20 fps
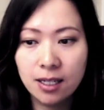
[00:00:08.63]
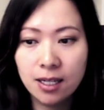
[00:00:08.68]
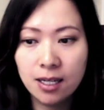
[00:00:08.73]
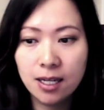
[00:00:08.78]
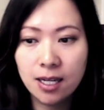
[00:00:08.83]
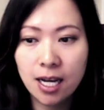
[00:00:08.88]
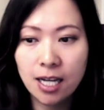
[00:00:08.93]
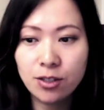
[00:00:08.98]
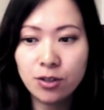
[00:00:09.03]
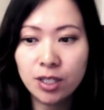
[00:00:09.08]

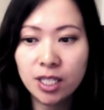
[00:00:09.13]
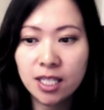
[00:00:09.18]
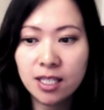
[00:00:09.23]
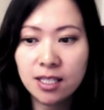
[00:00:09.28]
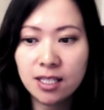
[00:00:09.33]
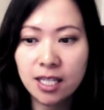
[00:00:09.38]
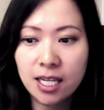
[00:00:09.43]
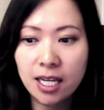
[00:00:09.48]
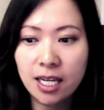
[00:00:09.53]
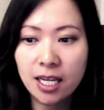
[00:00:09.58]
As you can
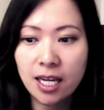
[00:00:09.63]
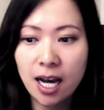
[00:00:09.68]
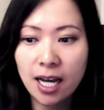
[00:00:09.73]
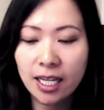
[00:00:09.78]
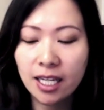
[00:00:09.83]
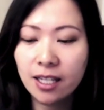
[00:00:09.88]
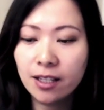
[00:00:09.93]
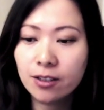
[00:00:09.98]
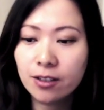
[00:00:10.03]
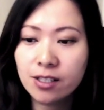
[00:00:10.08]
see, I can
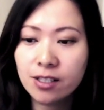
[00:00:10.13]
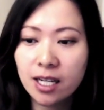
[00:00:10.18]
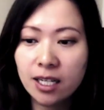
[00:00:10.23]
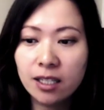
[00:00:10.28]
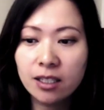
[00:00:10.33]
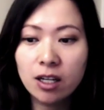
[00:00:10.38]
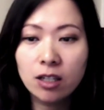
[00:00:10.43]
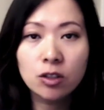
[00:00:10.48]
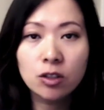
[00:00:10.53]
either set it on